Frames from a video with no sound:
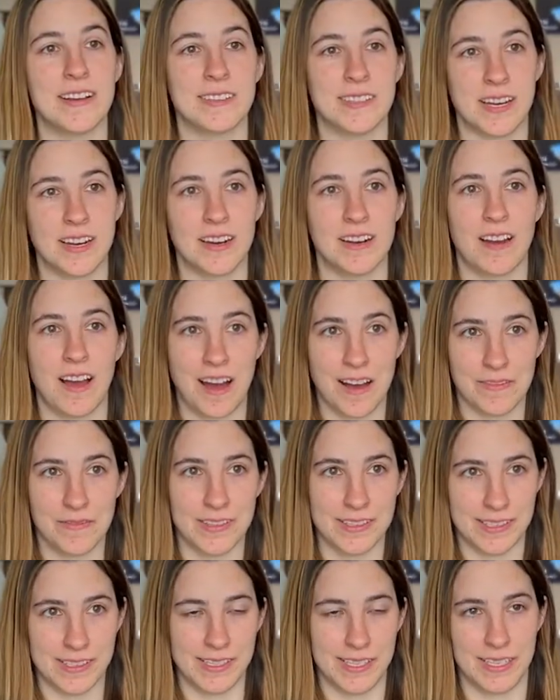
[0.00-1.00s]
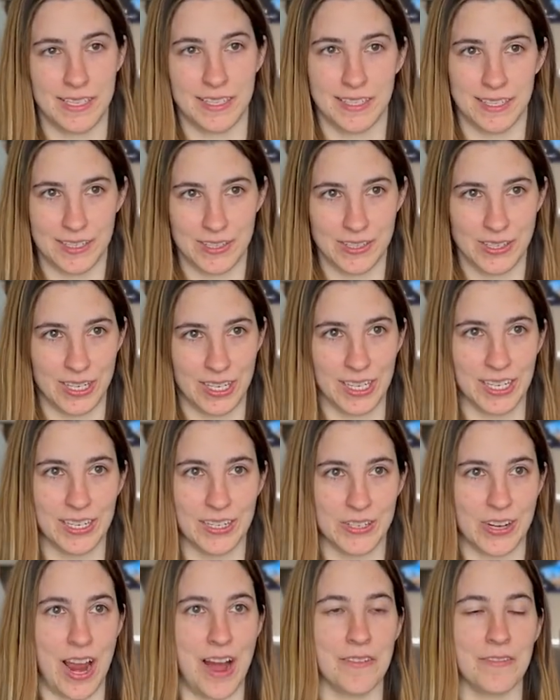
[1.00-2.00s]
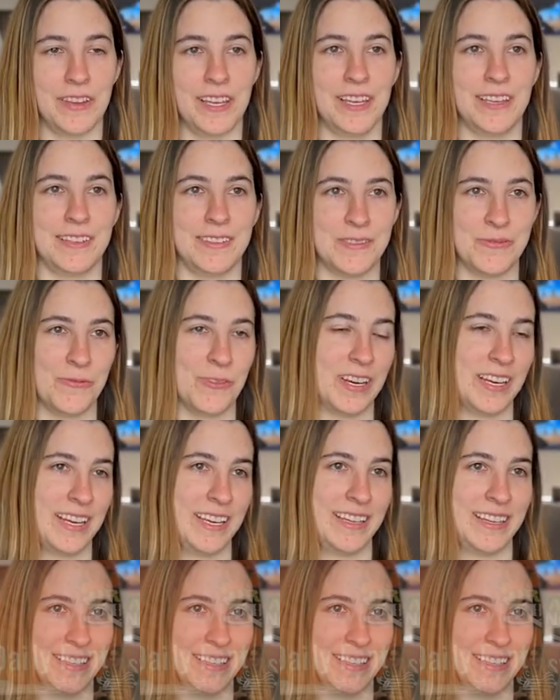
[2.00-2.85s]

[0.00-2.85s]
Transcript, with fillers: started off as a senior engineer at DraftKings working